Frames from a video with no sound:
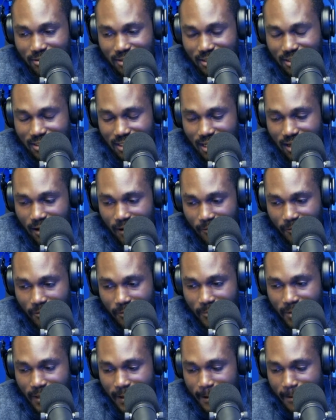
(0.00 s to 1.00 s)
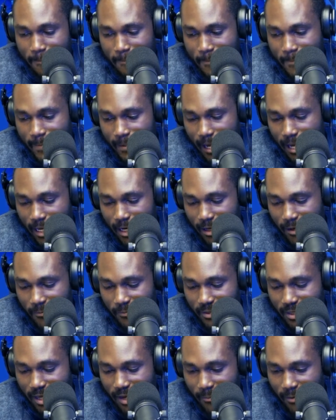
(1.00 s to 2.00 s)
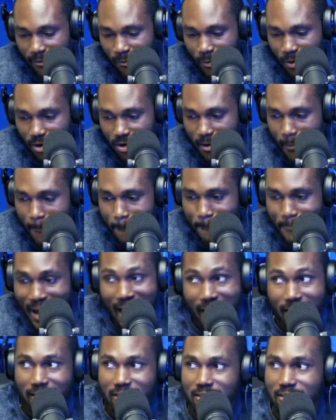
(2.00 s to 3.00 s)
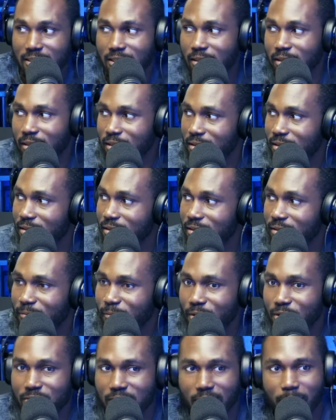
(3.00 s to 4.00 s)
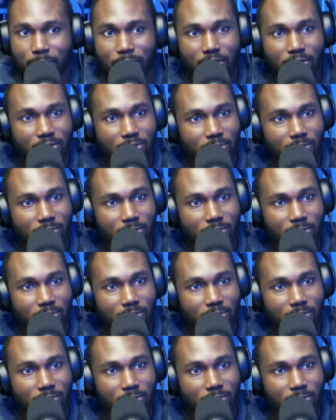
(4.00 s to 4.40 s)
She set it up for me. And um, yeah, man, welcome back to music, bro.